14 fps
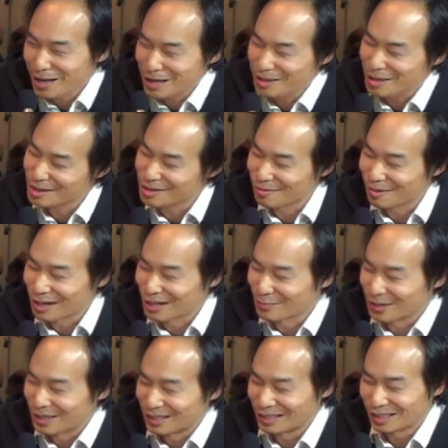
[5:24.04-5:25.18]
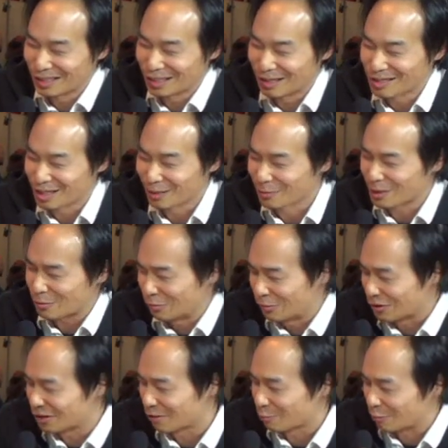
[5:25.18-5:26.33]
guess that's right. I mean, you know, as somebody who
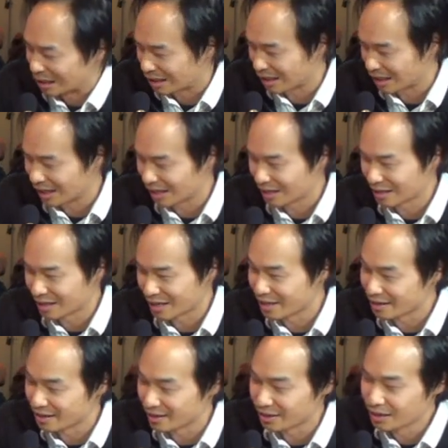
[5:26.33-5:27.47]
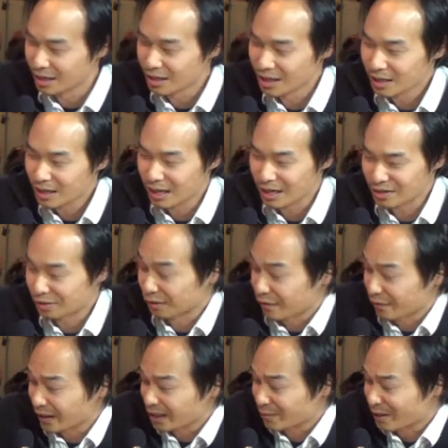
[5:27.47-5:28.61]
used to work in
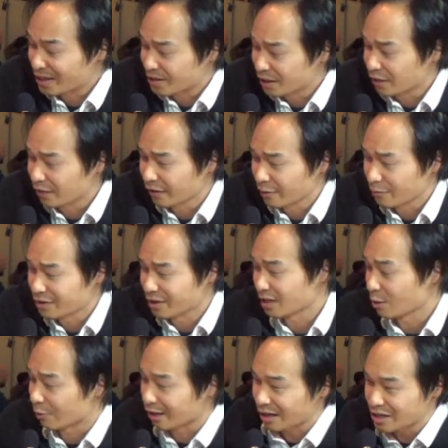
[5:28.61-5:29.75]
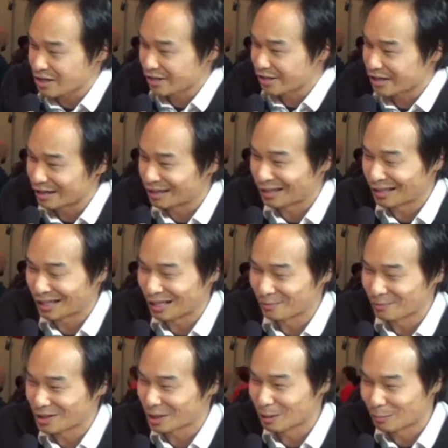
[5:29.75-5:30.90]
Silicon Valley myself, I was a network
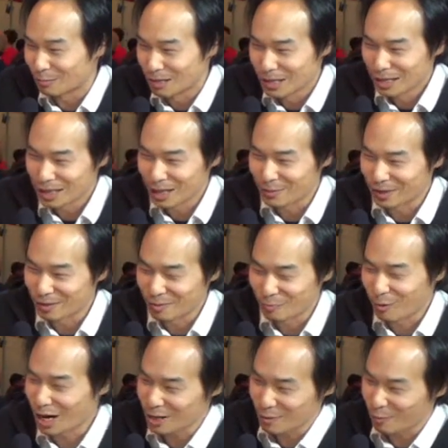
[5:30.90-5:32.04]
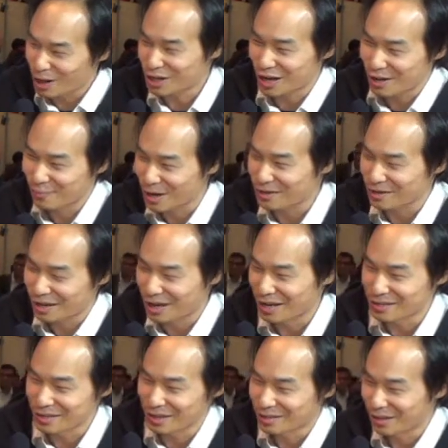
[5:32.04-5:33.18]
engineer. So, I mean, why should I bite the
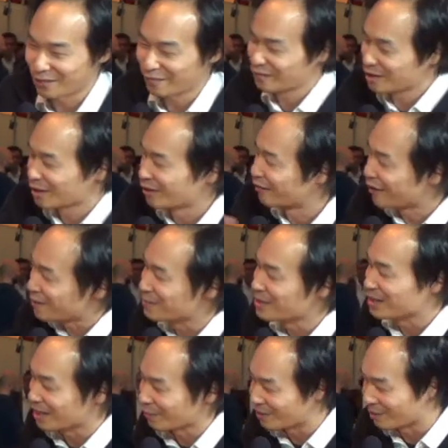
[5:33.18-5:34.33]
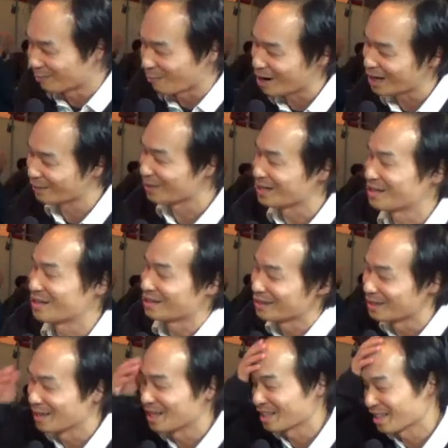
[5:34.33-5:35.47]
hand that sort of fed me? I mean, why am I
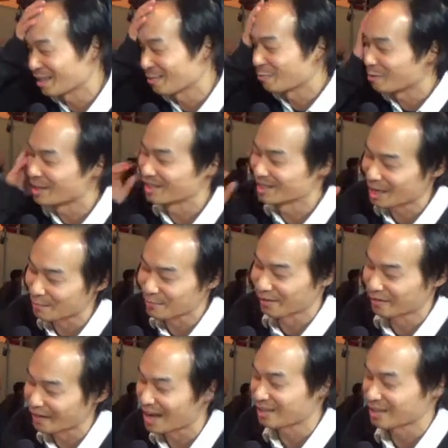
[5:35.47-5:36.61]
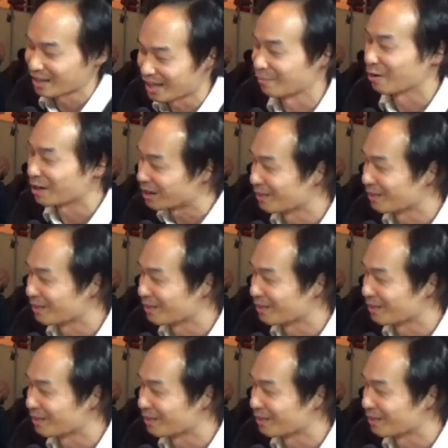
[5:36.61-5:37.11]
here except the fact that I write